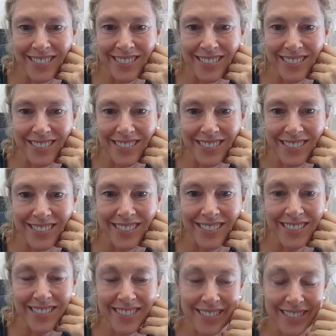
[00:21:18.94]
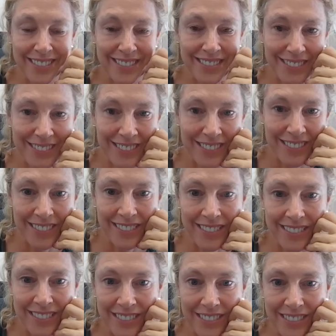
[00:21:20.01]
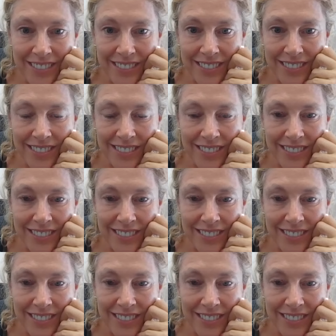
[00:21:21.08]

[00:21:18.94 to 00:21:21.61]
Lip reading: (not speaking)